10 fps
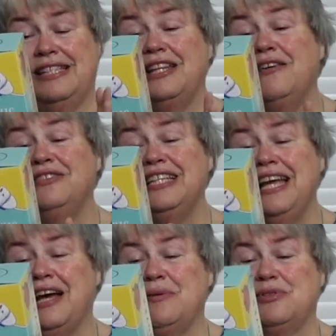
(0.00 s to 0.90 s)

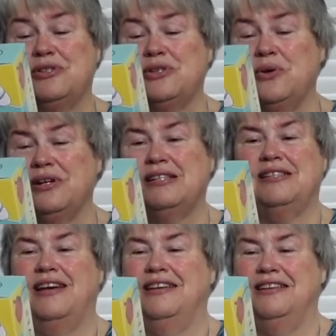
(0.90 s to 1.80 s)
lovely. I'm so
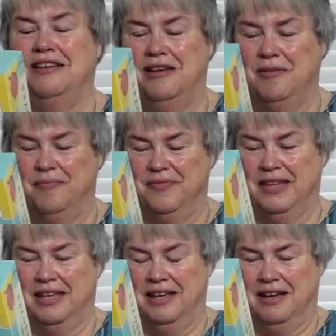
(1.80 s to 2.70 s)
excited.
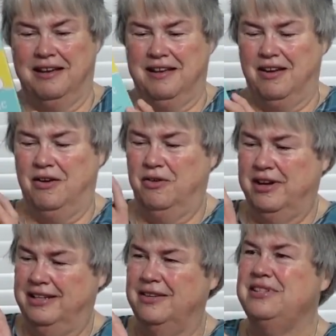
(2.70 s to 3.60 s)
All
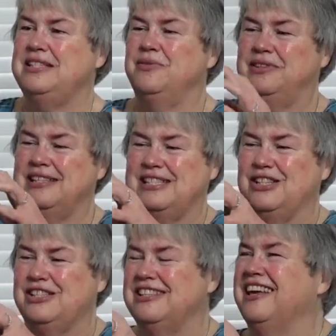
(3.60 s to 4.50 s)
right, let me see what this
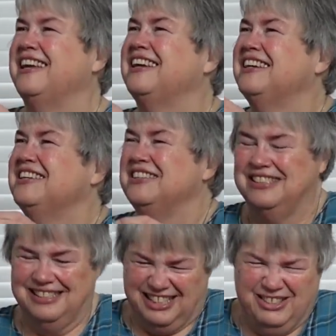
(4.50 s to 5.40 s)
looks like.
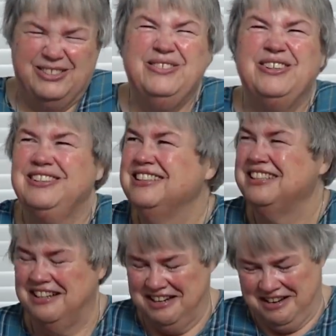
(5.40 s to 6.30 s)
Cool.
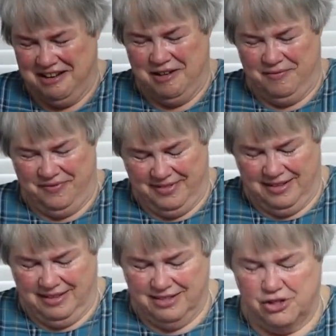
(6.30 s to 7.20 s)

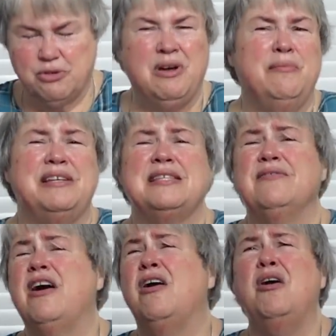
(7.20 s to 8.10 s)
The ceramics
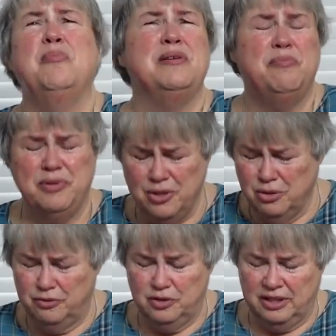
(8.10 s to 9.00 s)
have all been
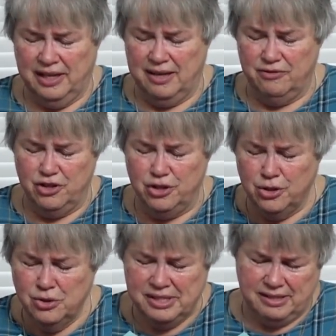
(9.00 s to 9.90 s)
beautiful and I have
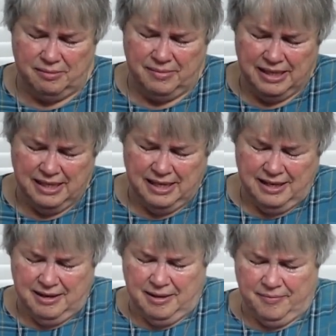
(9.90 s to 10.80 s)
used them
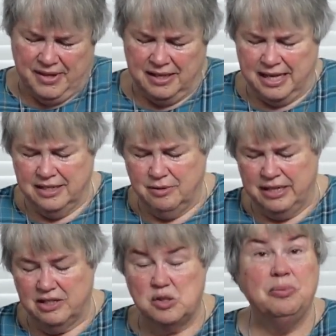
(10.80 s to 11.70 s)
and, and,
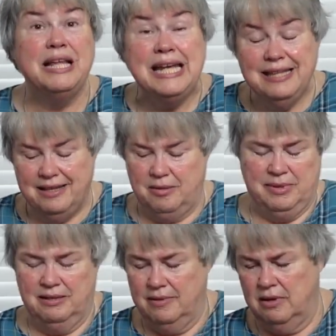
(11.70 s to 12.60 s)
and displayed
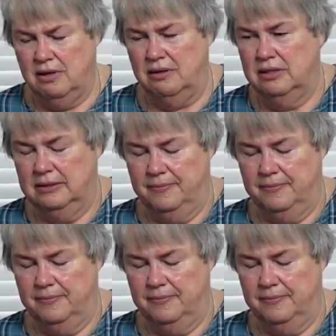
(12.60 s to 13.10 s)
them. Oh.